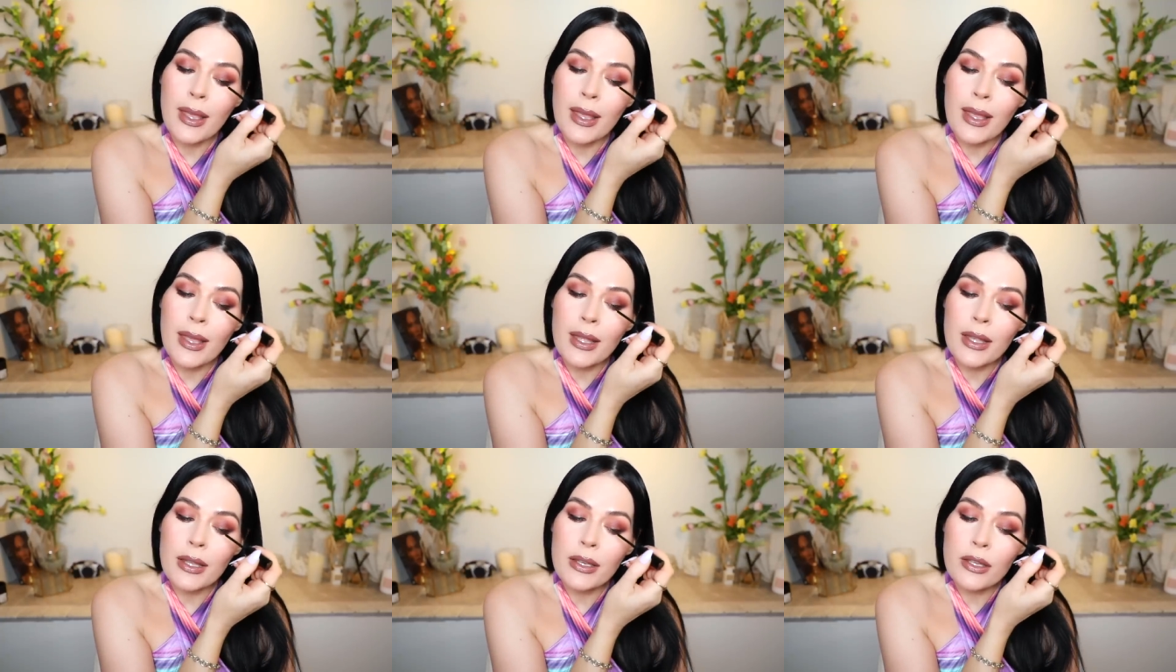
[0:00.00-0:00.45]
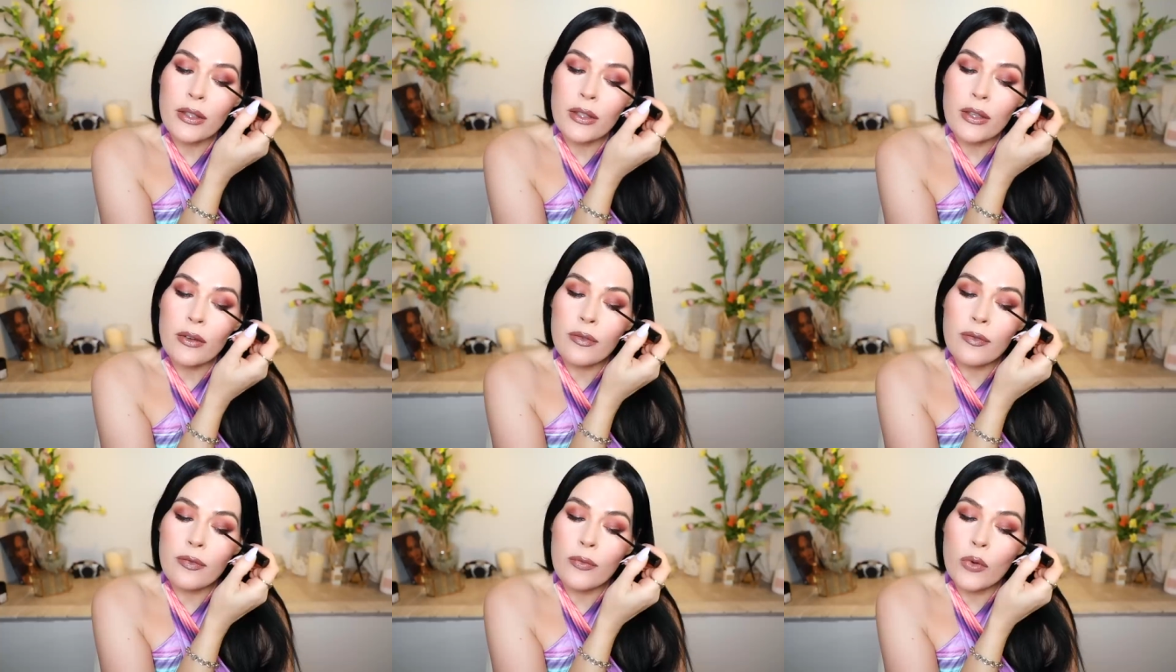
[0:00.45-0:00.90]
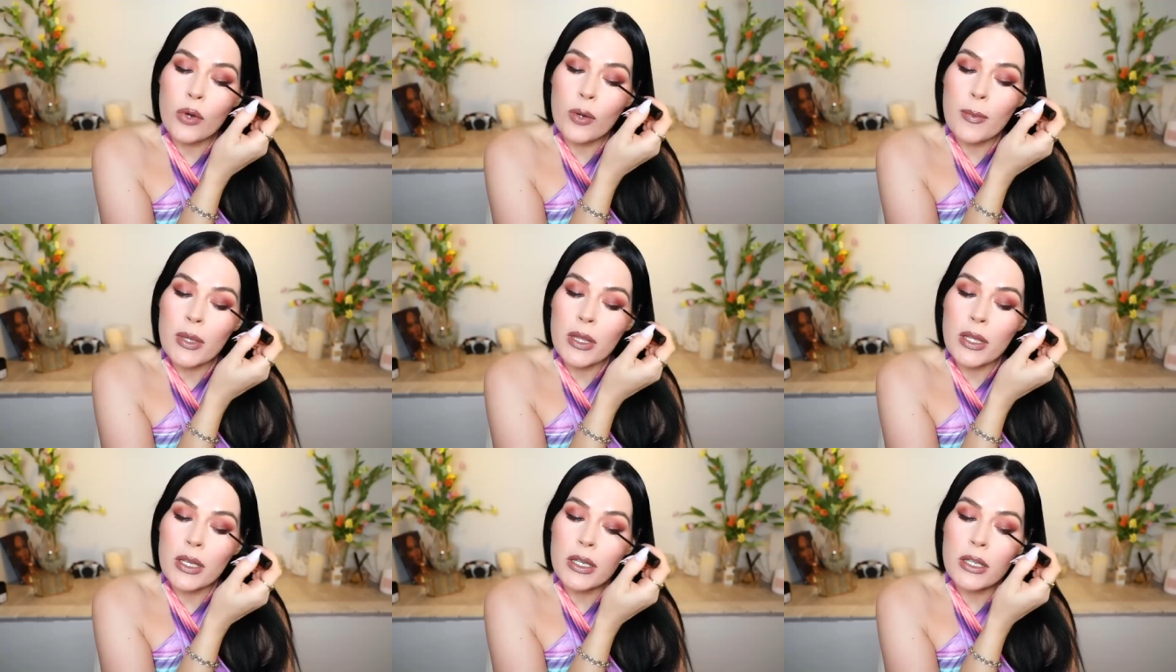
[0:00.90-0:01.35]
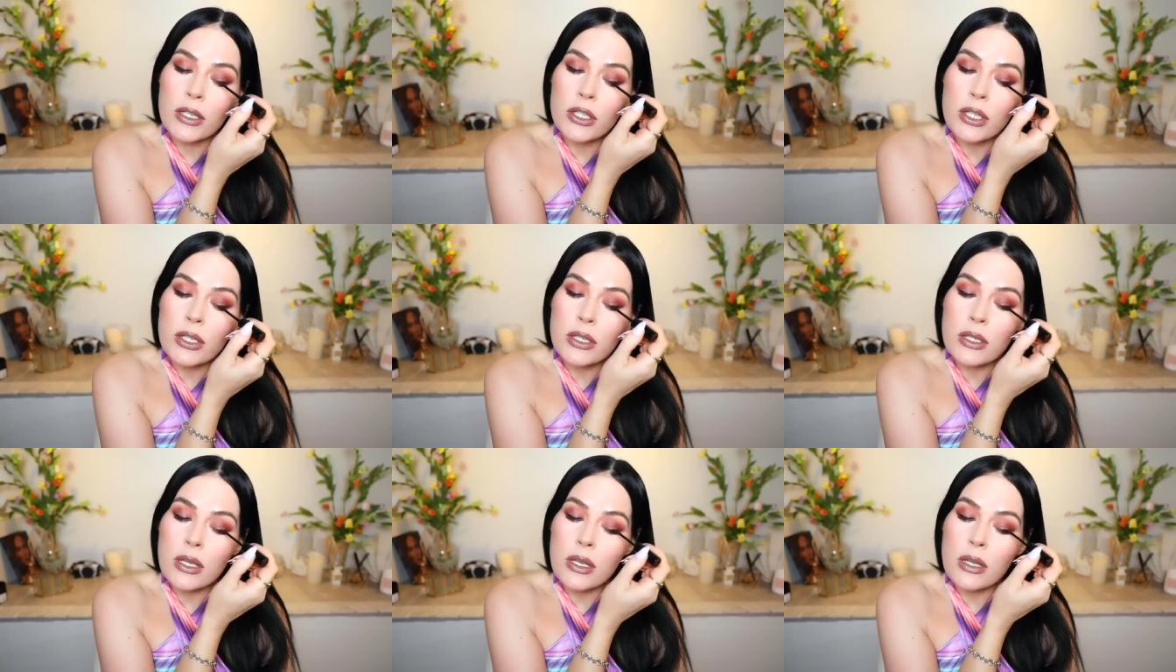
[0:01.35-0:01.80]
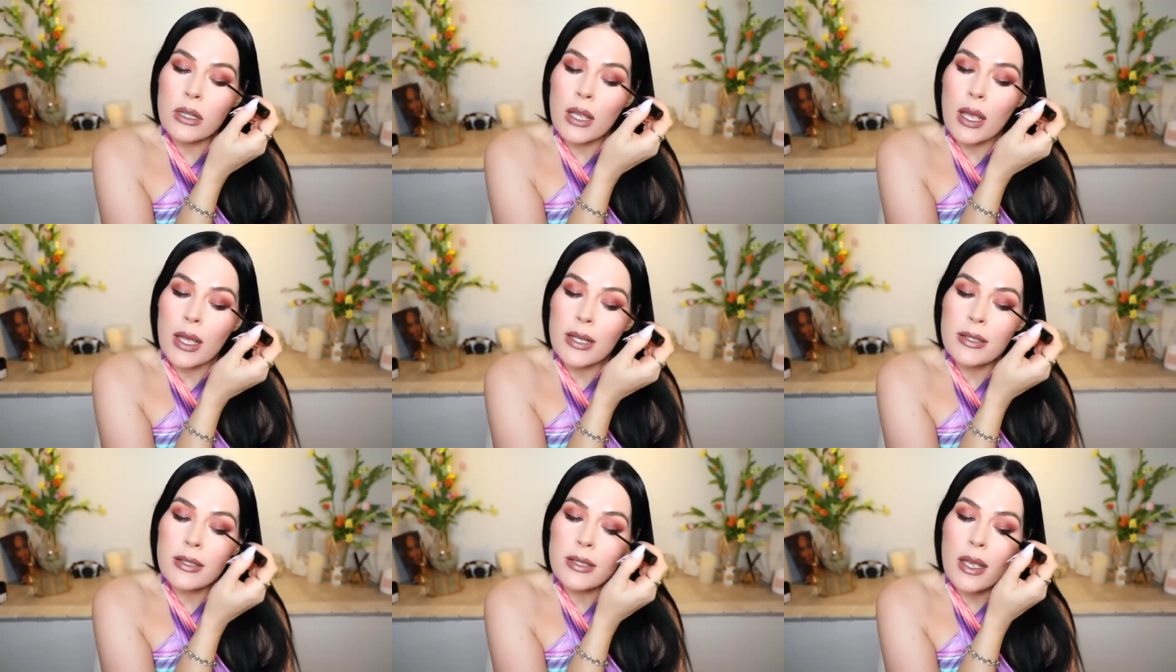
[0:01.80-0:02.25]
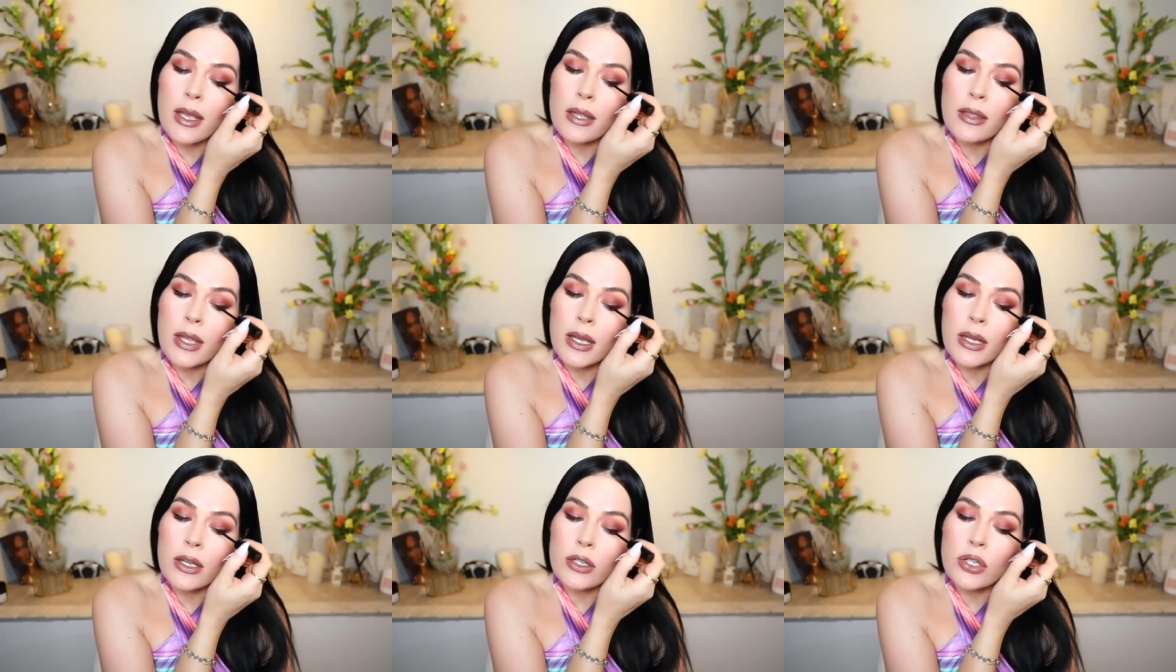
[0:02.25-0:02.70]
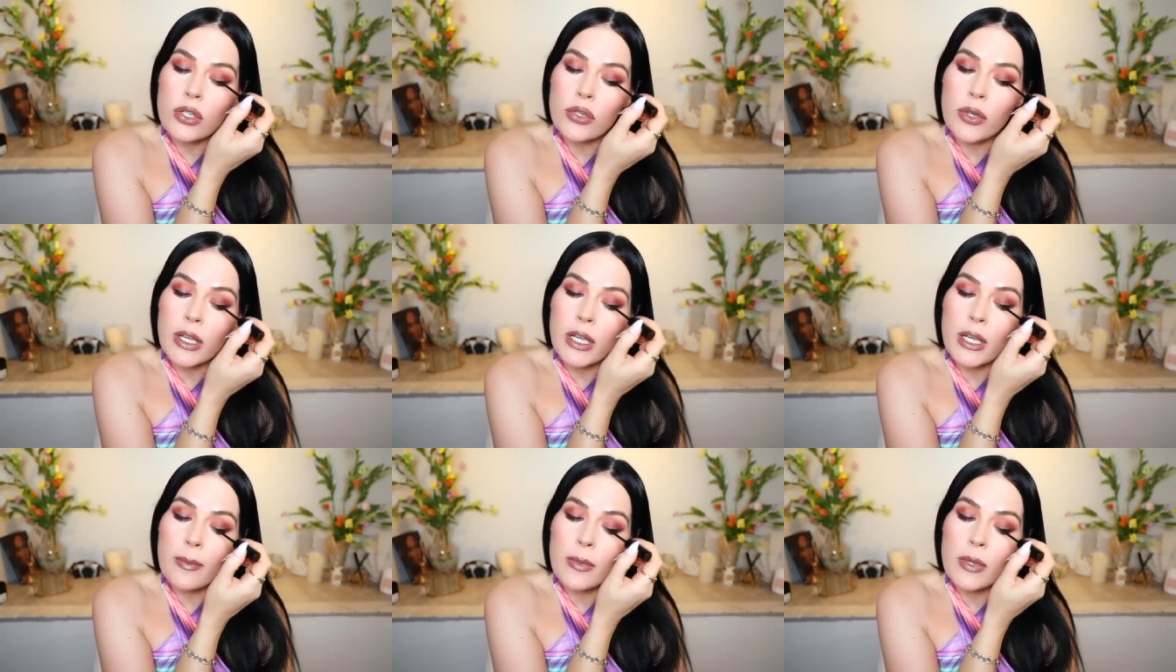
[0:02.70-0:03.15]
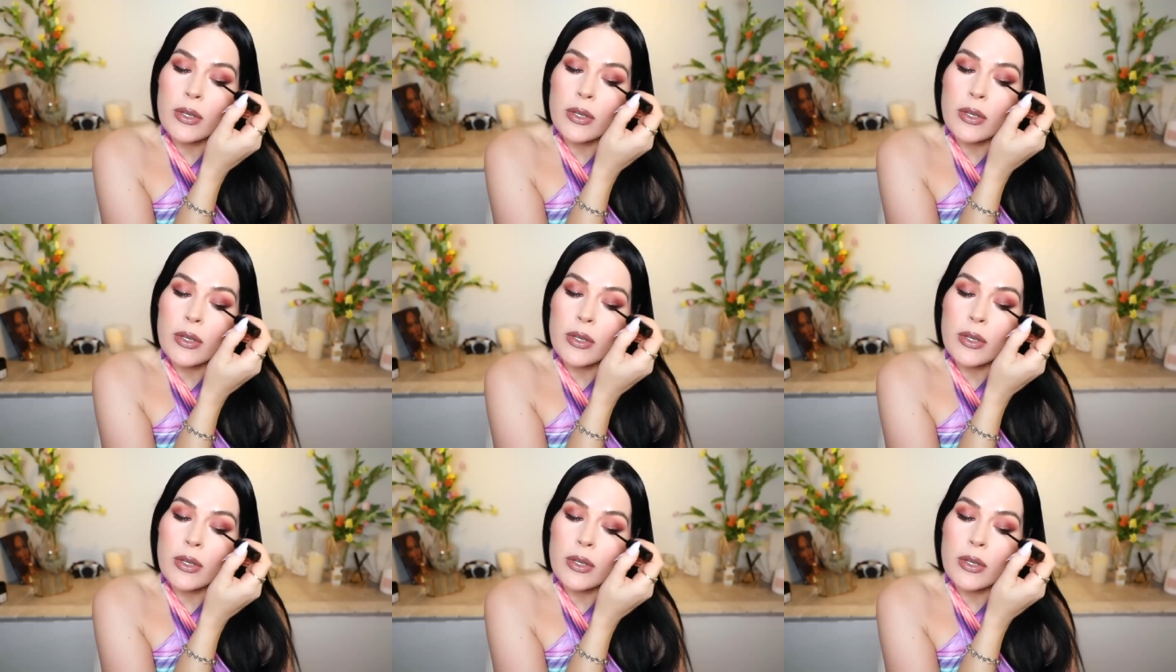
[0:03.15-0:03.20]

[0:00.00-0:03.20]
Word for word: And their formula just glides on like a dream.